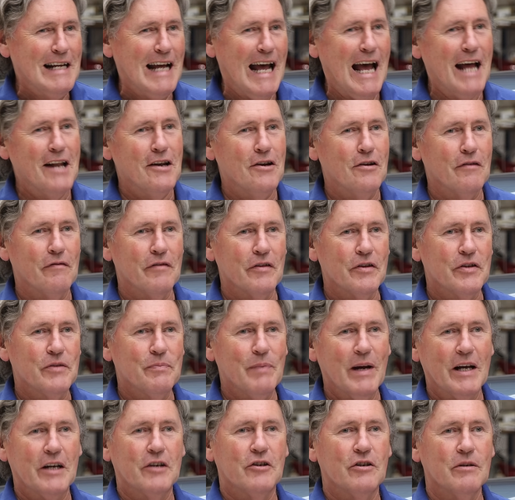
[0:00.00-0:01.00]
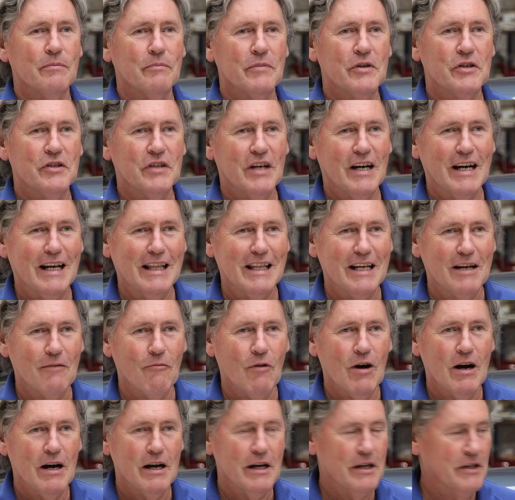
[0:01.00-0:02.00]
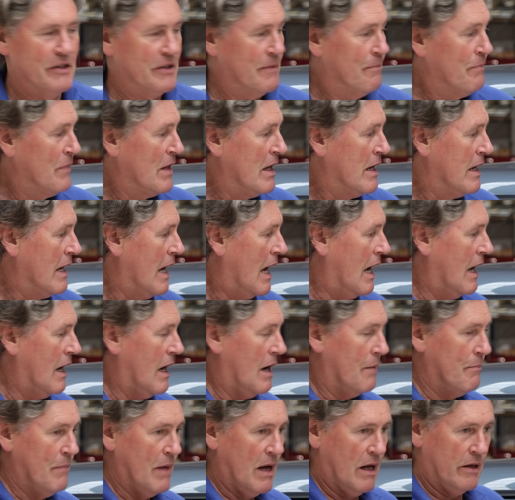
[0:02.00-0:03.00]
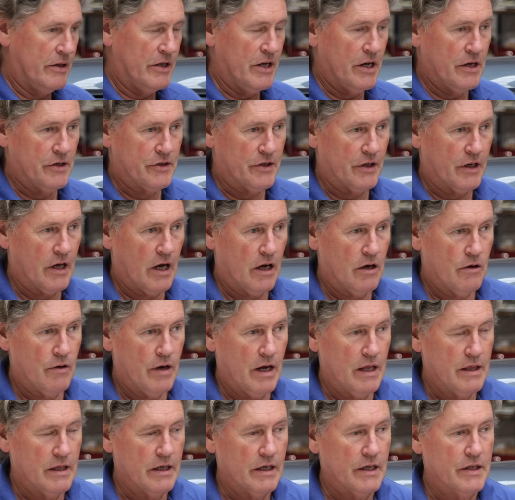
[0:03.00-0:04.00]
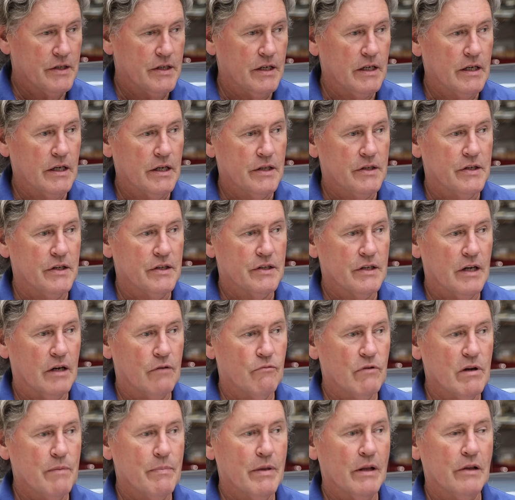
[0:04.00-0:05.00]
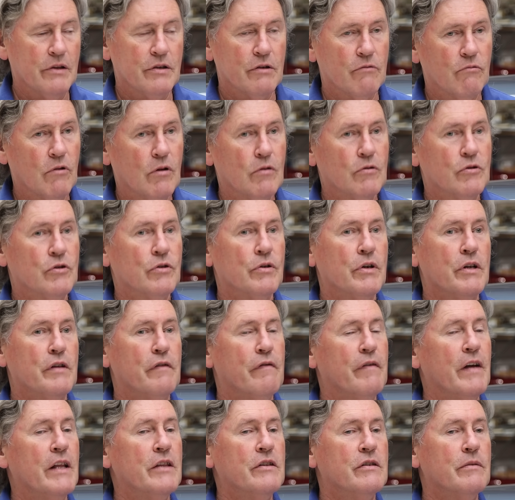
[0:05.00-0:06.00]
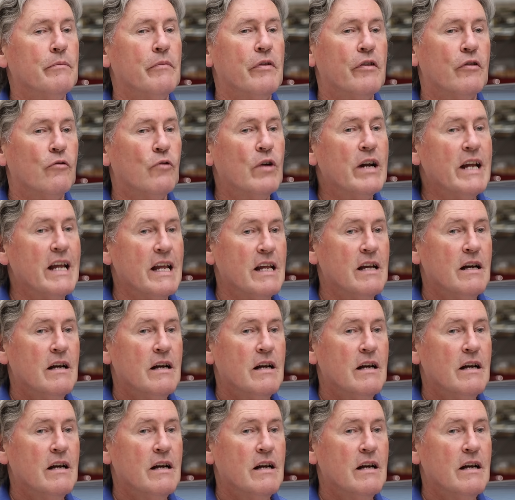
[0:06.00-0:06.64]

end of the spectrum styling wise. Years ago in the 1990s I rebuilt a Rolls-Royce Phantom 3.